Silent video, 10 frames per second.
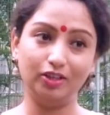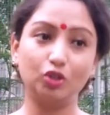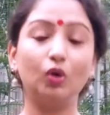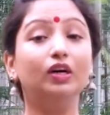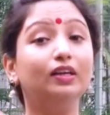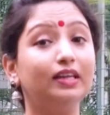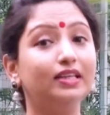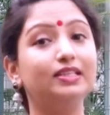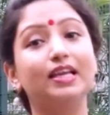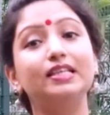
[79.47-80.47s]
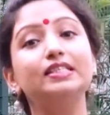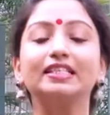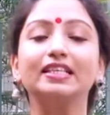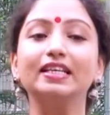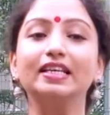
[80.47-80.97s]
So earlier days,
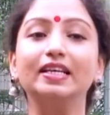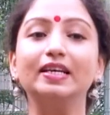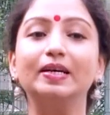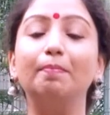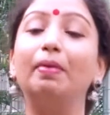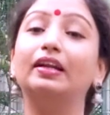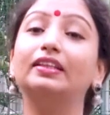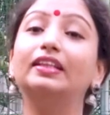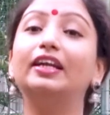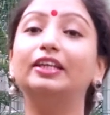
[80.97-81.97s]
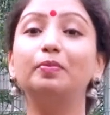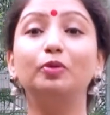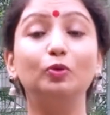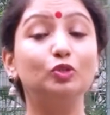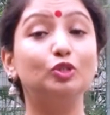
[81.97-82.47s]
Bharatanatyam
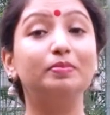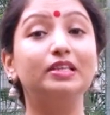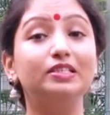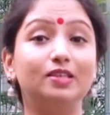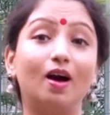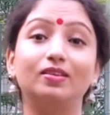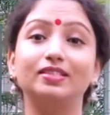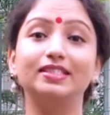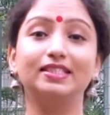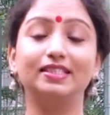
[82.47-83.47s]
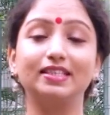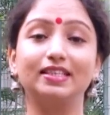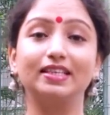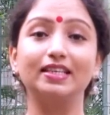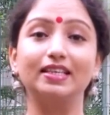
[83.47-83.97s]
used to be danced
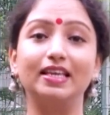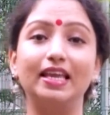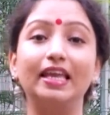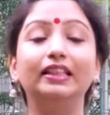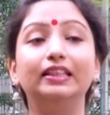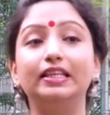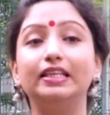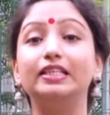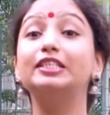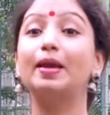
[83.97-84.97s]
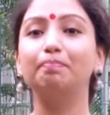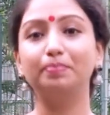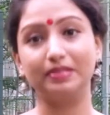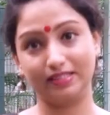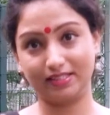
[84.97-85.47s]
in the
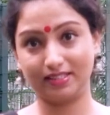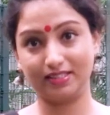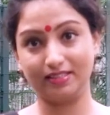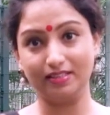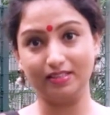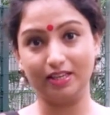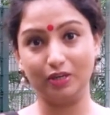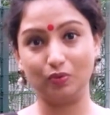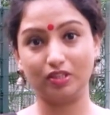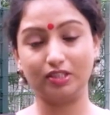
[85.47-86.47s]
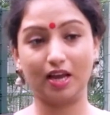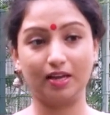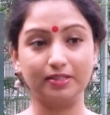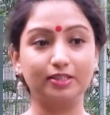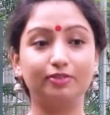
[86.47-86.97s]
temples. It was
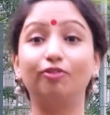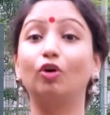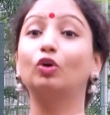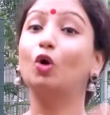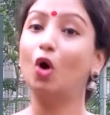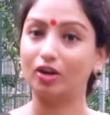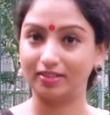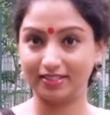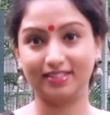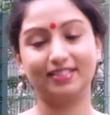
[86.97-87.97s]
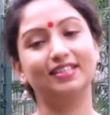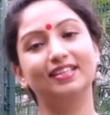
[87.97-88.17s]
danced for gods.